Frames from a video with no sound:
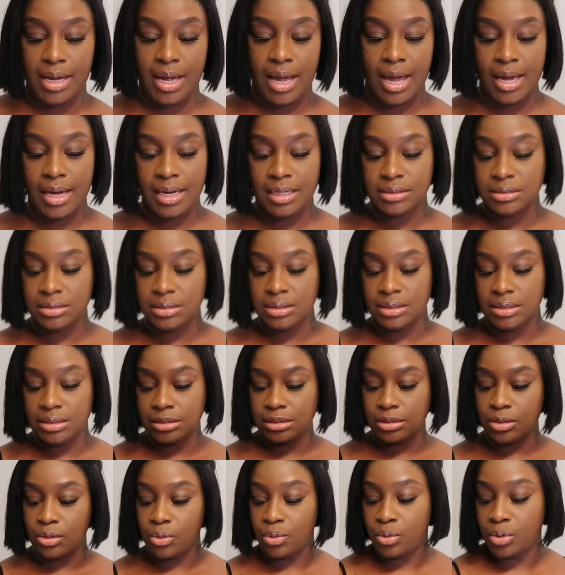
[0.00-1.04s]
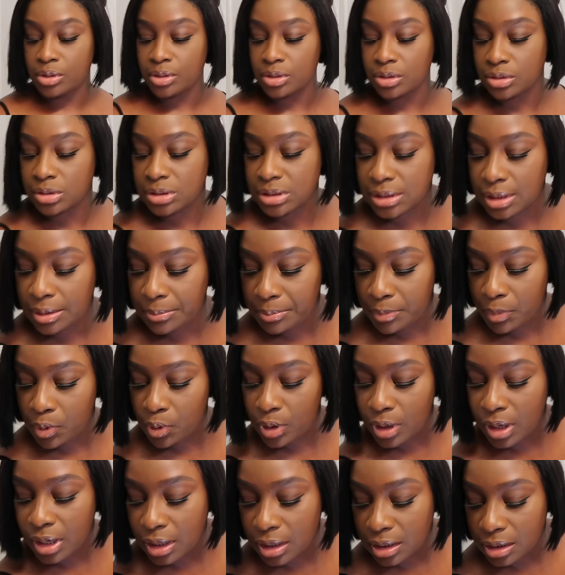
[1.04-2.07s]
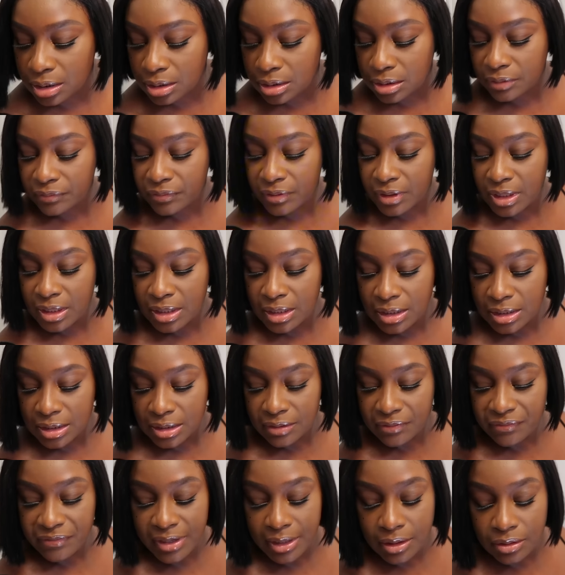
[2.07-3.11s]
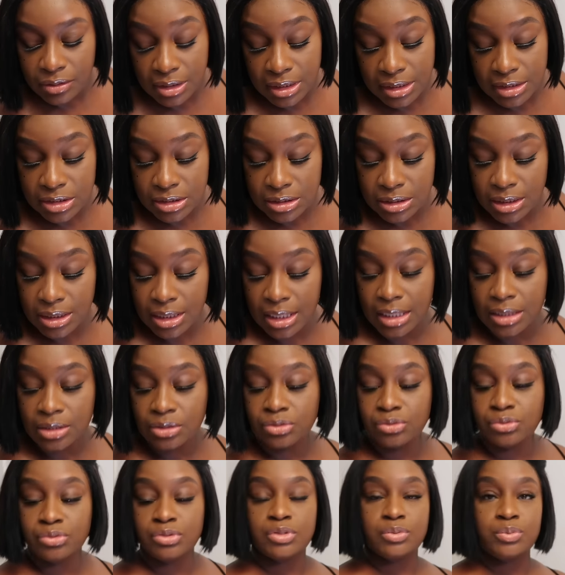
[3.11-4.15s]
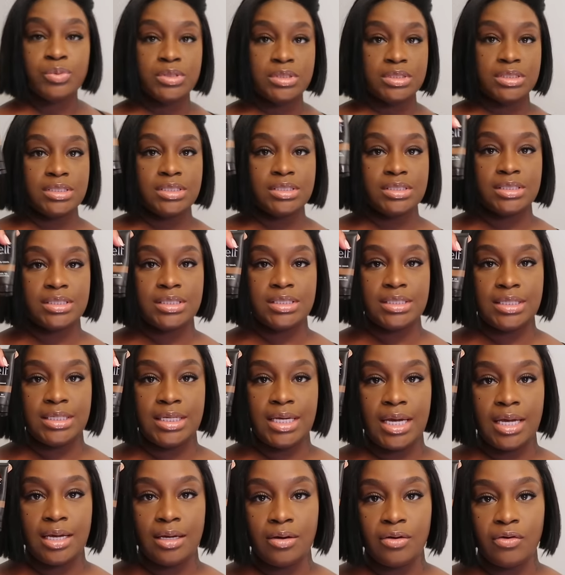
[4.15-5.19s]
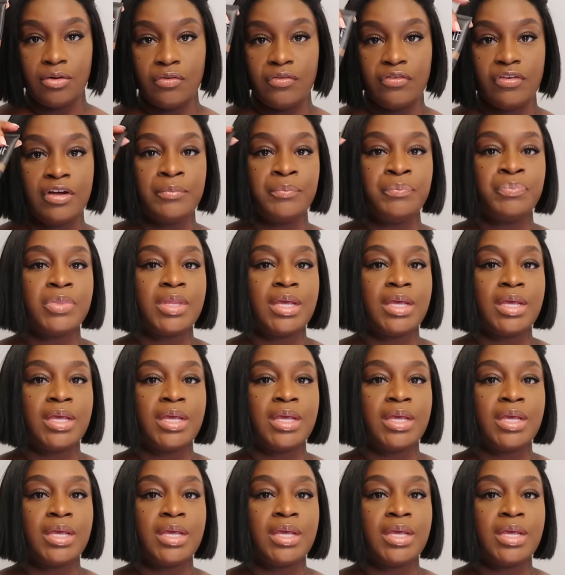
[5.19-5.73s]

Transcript: I actually need to order some more of the foundation that I use, which is the e.l.f.